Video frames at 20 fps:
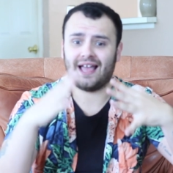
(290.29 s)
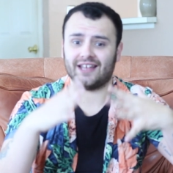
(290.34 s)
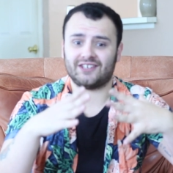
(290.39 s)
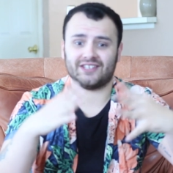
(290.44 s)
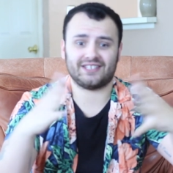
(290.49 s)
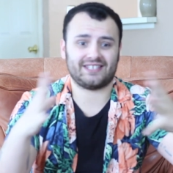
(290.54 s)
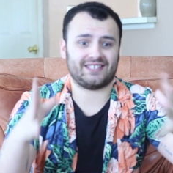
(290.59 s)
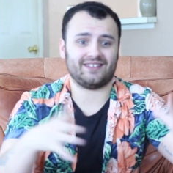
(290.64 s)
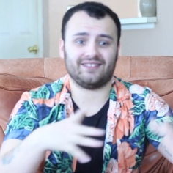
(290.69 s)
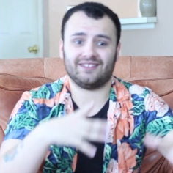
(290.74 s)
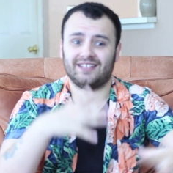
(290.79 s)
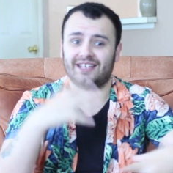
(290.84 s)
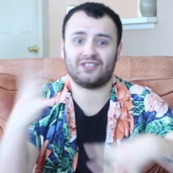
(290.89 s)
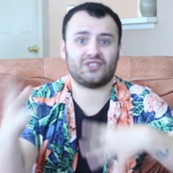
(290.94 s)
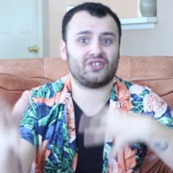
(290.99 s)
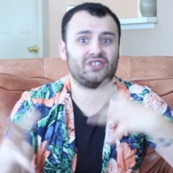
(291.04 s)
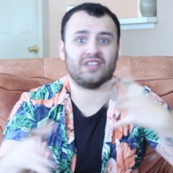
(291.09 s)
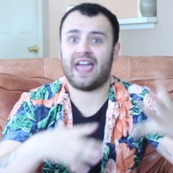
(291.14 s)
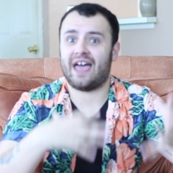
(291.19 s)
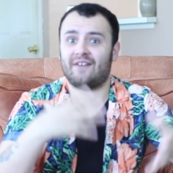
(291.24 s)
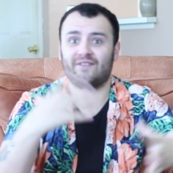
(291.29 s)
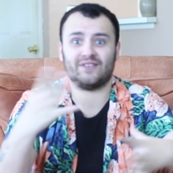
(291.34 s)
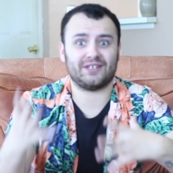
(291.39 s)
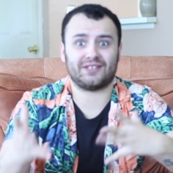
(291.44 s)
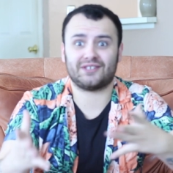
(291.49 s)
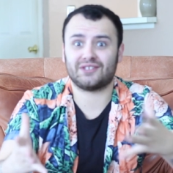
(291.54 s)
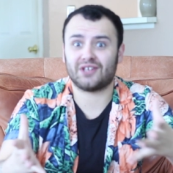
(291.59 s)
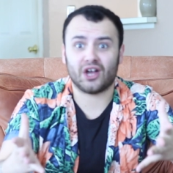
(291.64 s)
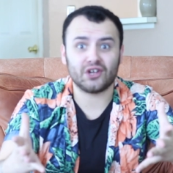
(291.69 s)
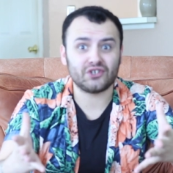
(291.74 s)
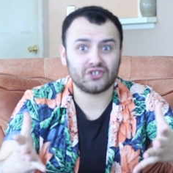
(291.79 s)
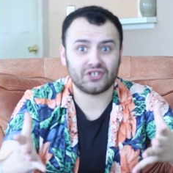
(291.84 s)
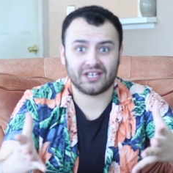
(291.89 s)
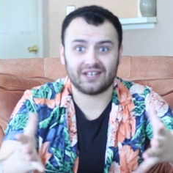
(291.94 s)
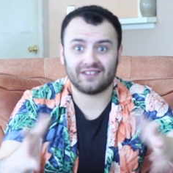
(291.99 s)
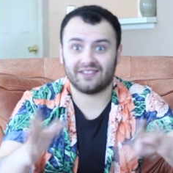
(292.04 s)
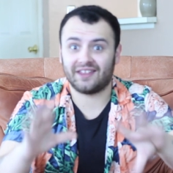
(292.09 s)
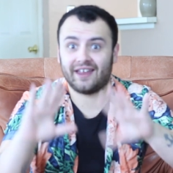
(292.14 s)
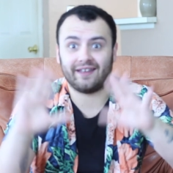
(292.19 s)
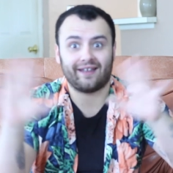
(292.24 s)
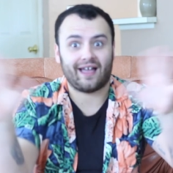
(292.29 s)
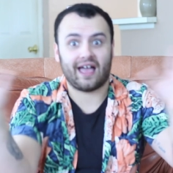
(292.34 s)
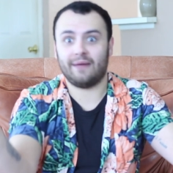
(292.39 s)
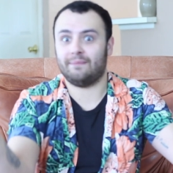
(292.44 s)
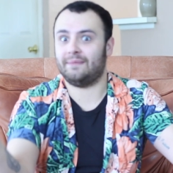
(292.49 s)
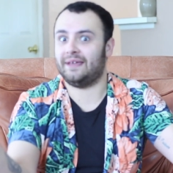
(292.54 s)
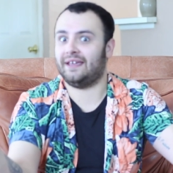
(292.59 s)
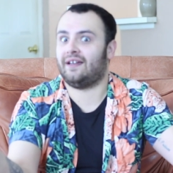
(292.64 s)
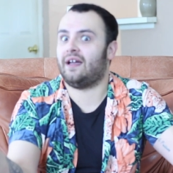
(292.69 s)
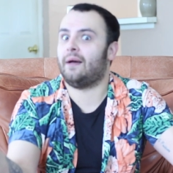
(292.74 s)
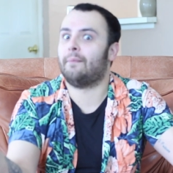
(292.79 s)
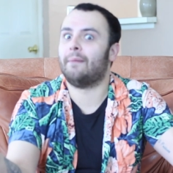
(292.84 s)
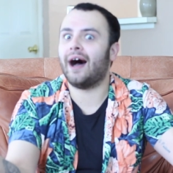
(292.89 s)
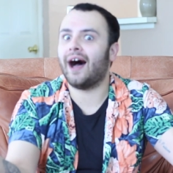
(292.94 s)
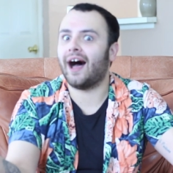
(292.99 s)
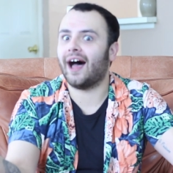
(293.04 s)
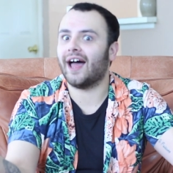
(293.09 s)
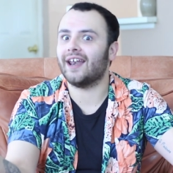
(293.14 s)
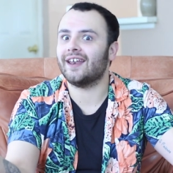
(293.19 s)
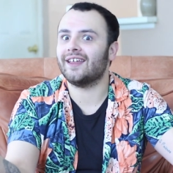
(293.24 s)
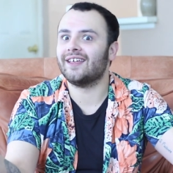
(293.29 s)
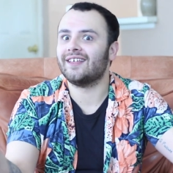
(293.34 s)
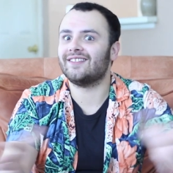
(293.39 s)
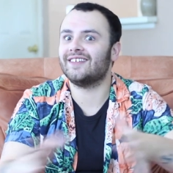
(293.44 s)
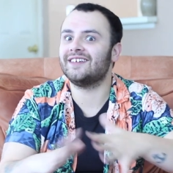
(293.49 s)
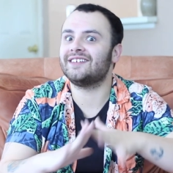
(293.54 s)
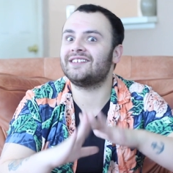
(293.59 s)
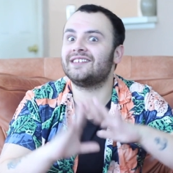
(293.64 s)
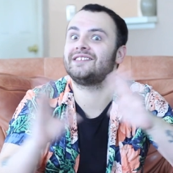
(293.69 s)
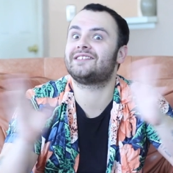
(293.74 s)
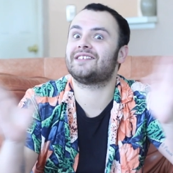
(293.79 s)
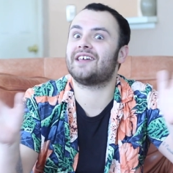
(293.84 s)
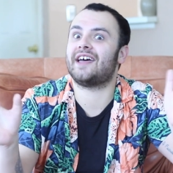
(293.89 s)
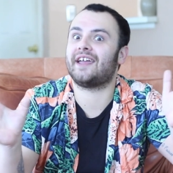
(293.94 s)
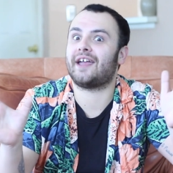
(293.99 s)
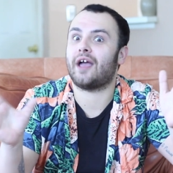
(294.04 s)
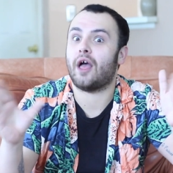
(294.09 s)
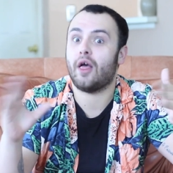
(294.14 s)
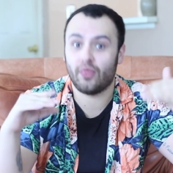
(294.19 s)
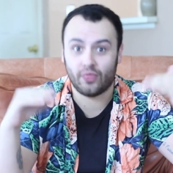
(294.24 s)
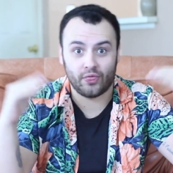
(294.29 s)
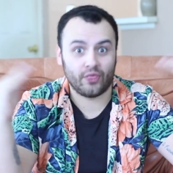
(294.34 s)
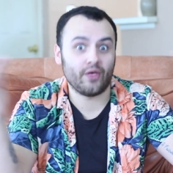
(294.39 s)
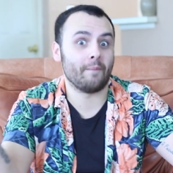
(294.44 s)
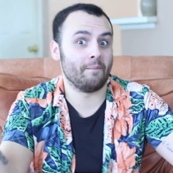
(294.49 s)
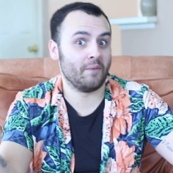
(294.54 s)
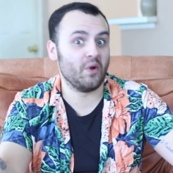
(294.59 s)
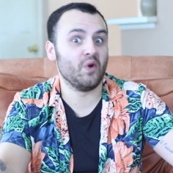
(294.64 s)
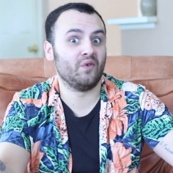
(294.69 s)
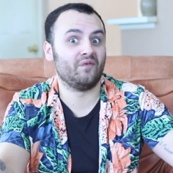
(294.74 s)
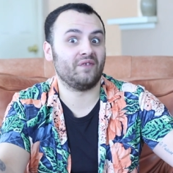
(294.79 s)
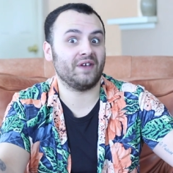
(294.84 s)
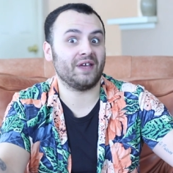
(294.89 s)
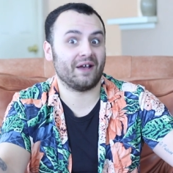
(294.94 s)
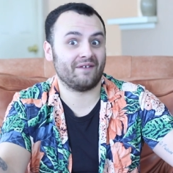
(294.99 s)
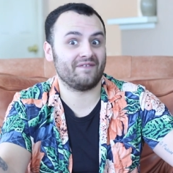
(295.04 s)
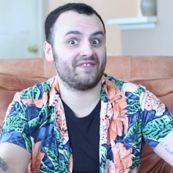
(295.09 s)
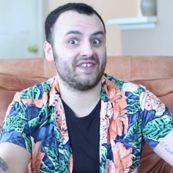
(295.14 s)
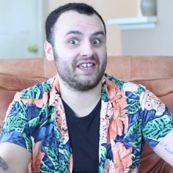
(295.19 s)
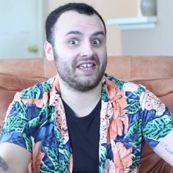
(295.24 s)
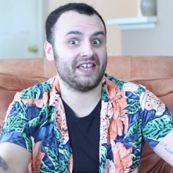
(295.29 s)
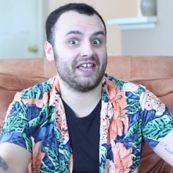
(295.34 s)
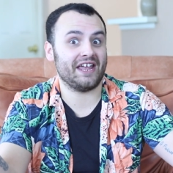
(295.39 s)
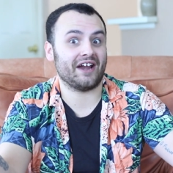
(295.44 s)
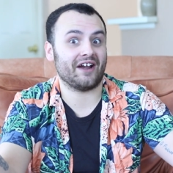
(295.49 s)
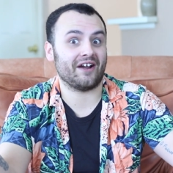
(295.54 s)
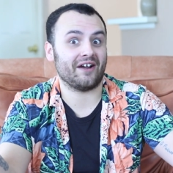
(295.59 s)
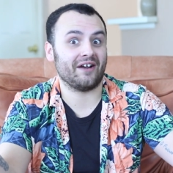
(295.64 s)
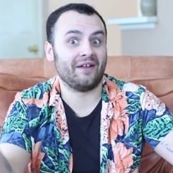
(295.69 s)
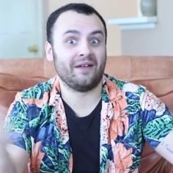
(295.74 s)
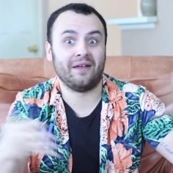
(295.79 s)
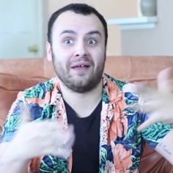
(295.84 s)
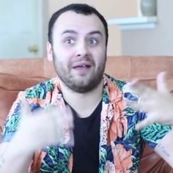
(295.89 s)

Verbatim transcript: Just let's have a discussion. Like, I mean, come on. This is like the movie of the year.